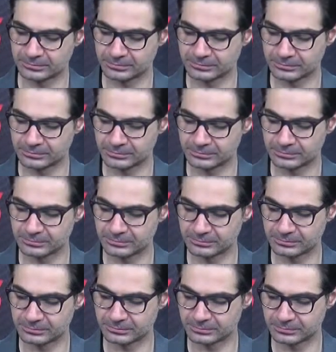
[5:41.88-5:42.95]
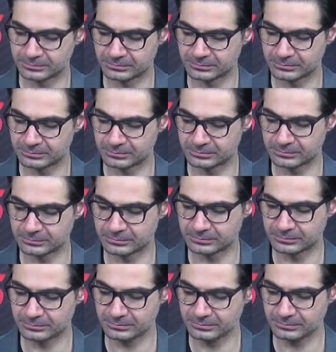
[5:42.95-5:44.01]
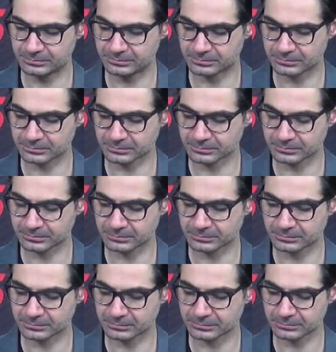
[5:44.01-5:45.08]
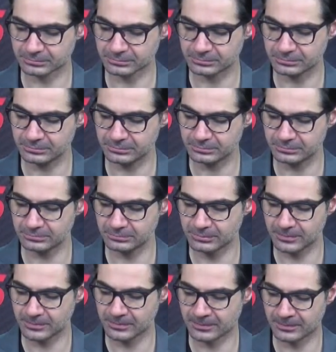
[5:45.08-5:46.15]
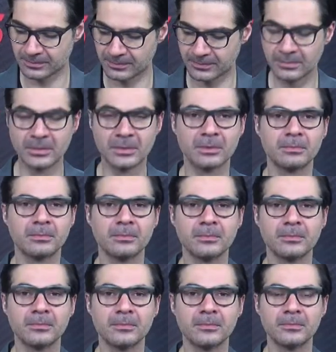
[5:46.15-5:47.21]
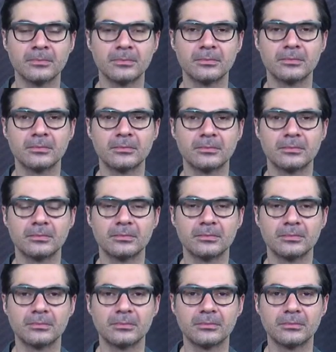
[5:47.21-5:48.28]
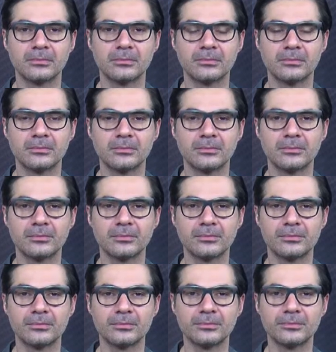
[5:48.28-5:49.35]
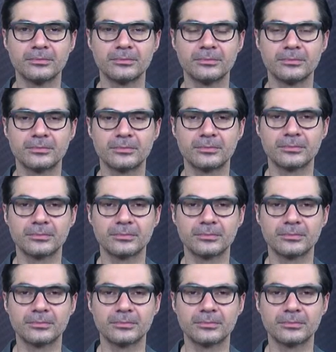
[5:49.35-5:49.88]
No words are spoken by the person on screen.